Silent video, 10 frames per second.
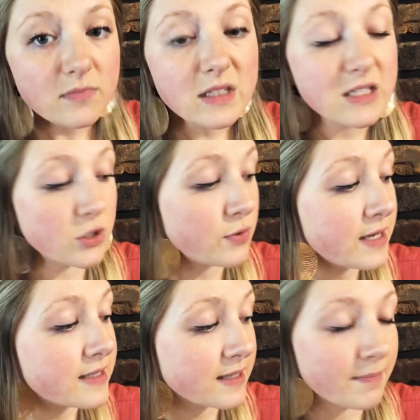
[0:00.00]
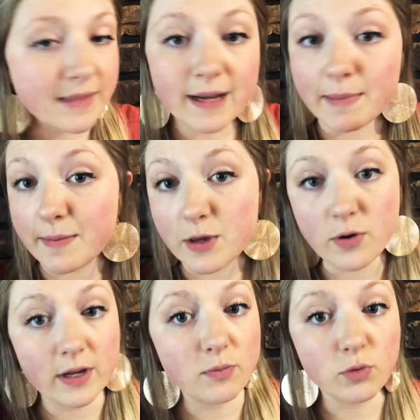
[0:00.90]
You need something. Maybe you
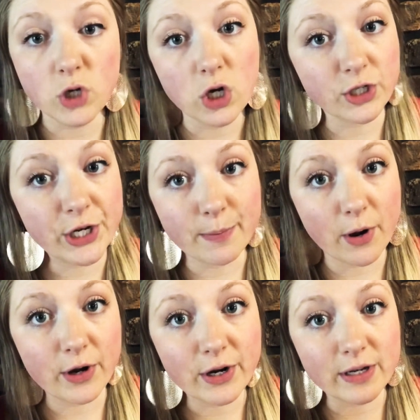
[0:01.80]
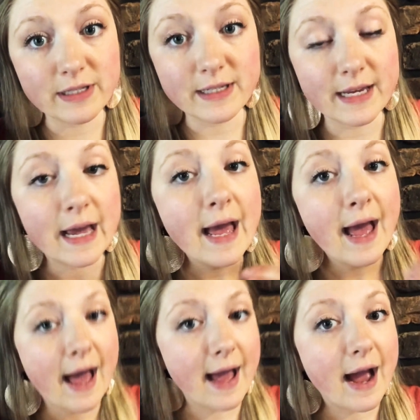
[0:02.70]
can talk to your partner and see,
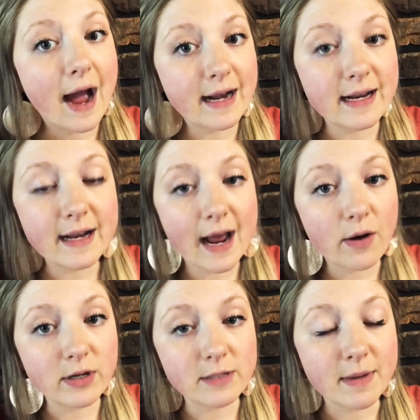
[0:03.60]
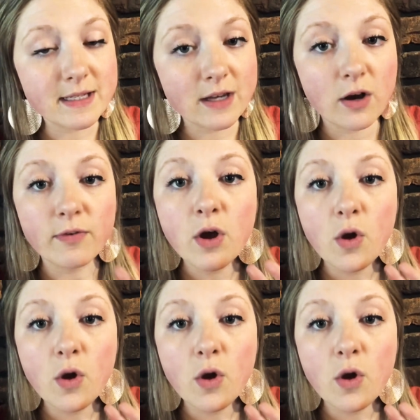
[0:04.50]
hey, I need an hour to myself.